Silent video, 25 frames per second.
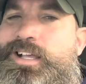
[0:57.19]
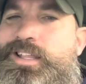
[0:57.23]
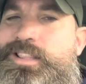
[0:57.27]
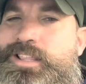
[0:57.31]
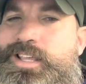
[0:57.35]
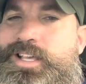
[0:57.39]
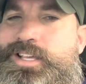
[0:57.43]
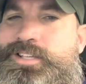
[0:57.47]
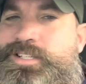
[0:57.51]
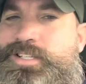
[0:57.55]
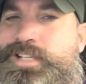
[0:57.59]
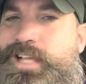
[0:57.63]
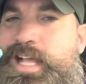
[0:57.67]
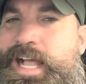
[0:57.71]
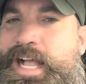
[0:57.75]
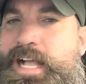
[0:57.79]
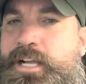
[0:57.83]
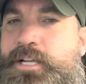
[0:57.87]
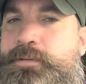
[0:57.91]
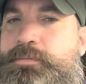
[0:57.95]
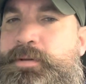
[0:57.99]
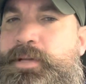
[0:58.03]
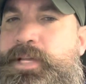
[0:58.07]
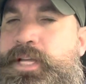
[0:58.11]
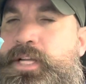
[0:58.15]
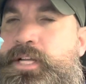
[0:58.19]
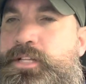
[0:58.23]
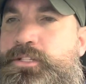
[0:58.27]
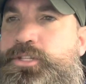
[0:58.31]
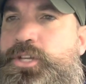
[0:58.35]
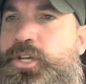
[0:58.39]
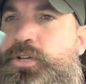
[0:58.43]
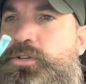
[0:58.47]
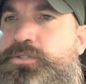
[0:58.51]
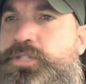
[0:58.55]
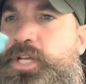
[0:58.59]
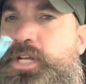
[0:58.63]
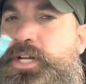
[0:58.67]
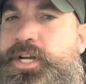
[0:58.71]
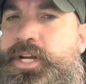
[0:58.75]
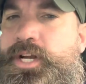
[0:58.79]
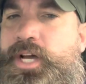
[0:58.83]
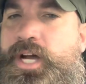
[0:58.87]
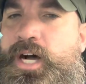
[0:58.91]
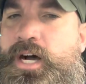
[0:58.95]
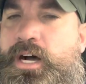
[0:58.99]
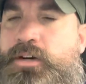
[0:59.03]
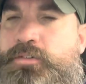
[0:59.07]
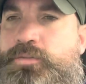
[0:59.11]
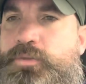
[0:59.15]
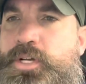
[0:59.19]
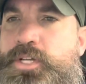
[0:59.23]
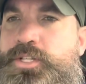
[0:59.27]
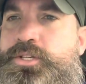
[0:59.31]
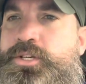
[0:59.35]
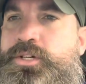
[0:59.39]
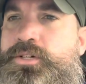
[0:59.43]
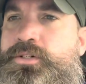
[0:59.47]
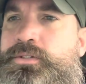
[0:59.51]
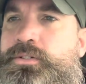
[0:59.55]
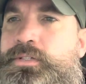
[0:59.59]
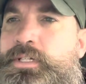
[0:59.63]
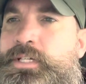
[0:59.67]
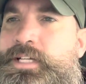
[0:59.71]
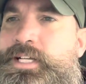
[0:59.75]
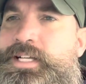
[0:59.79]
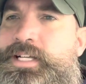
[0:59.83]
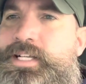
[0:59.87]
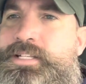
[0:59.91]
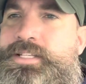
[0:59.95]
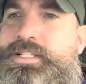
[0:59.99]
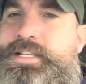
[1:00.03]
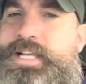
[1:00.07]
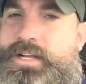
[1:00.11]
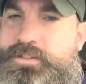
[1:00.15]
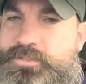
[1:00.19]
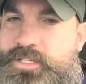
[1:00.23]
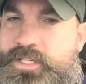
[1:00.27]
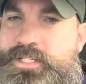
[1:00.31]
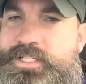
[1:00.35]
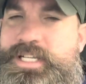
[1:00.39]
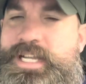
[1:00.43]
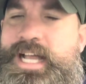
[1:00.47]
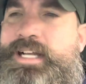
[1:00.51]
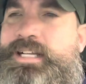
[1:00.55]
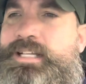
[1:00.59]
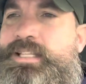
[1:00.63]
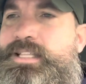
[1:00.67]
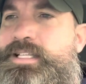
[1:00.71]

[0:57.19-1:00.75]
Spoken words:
this Acme 210.5 whistle sounds exactly